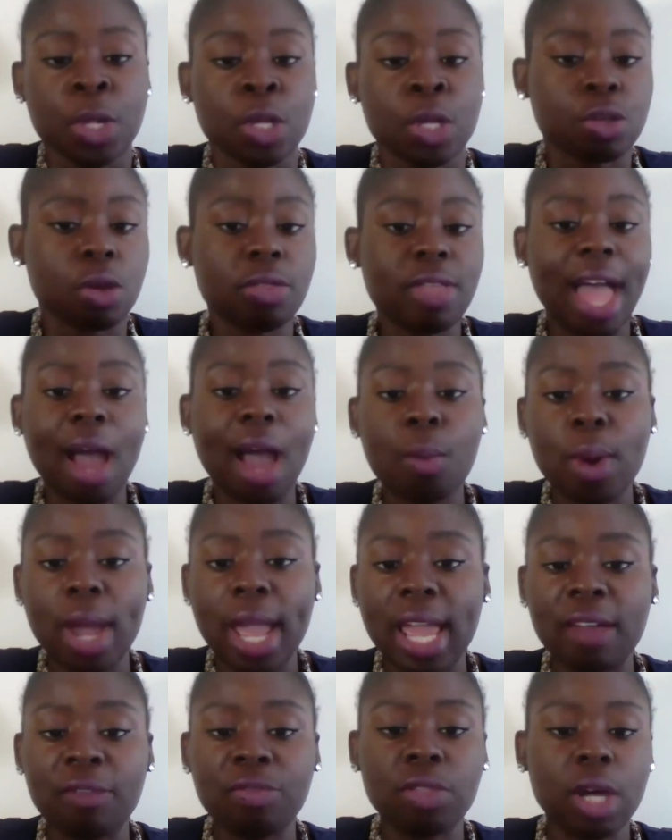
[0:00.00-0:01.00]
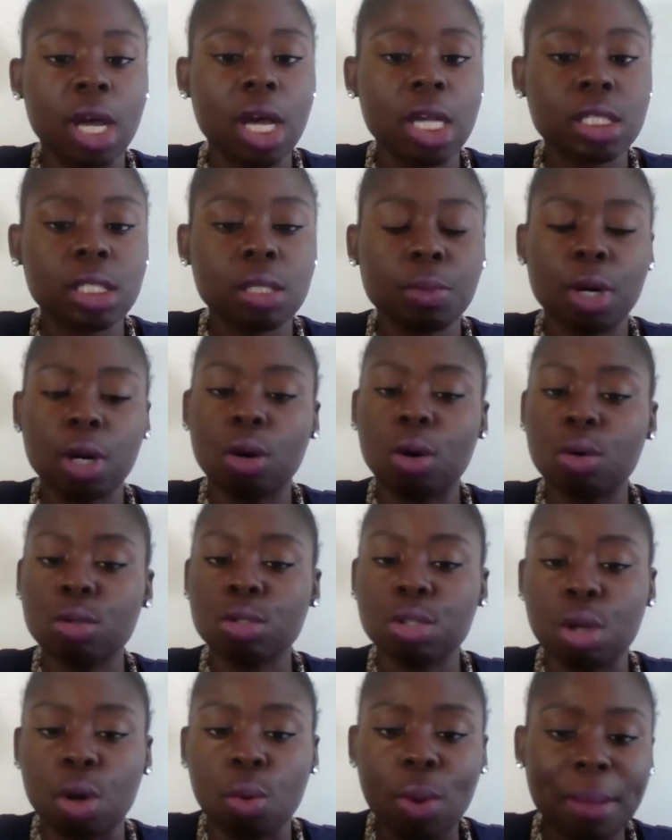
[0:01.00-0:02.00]
So that way, if the customer
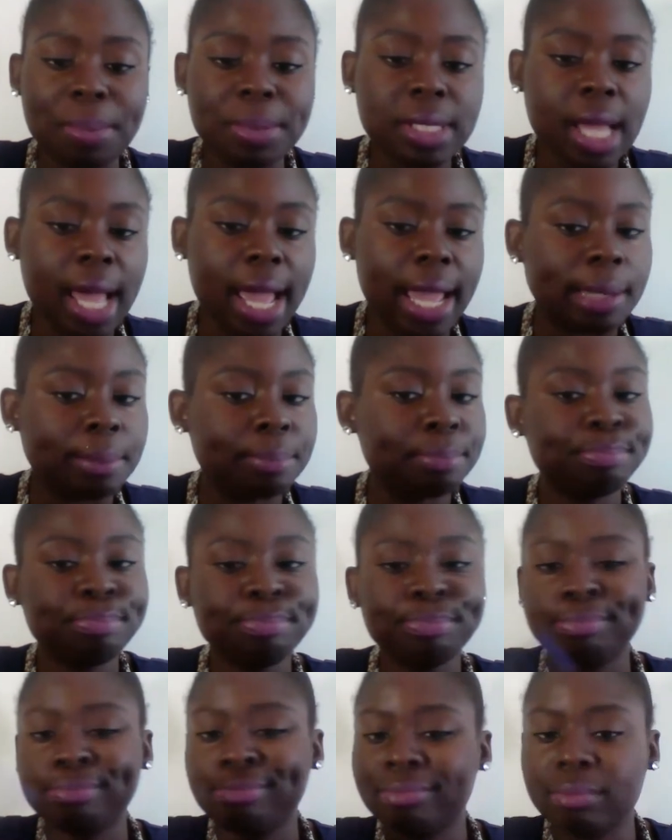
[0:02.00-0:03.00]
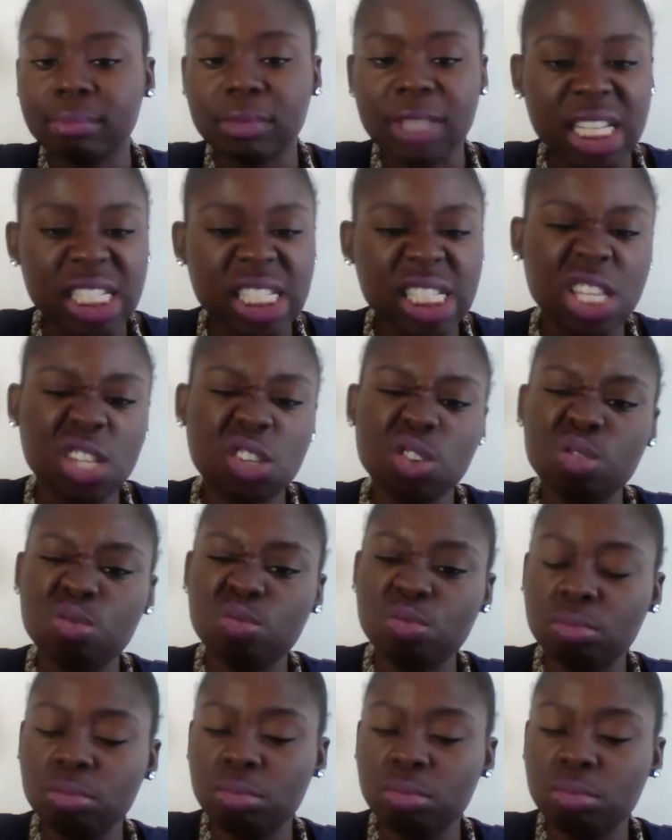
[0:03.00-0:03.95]
goes to your website, they see you,